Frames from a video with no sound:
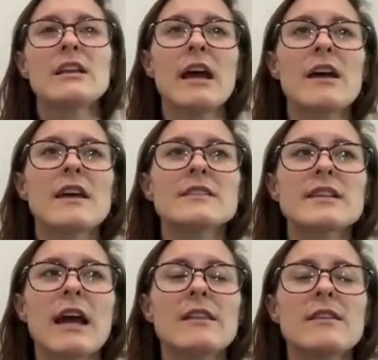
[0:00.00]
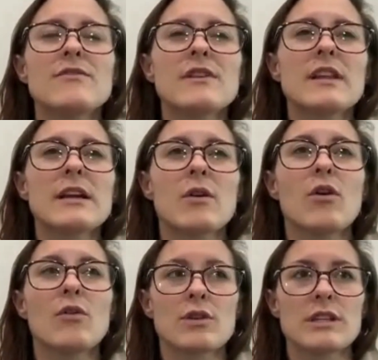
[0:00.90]
Yeah, that's I think feel like
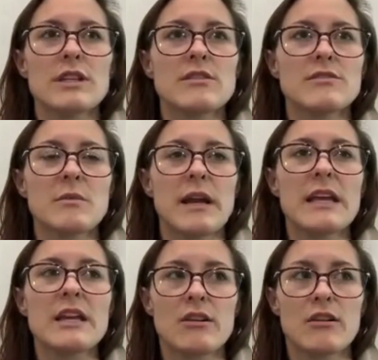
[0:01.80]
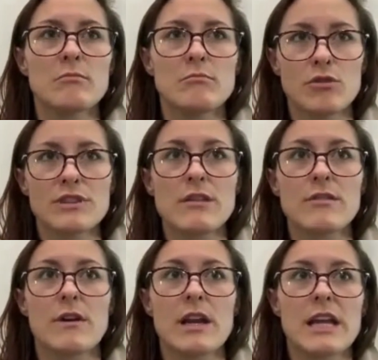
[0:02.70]
over the years when I hear
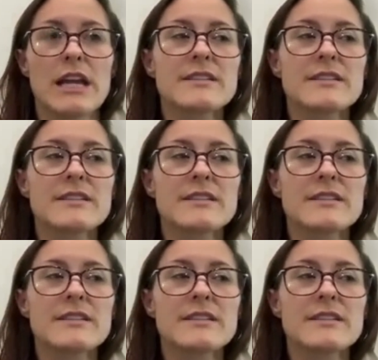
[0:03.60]
multi-threading,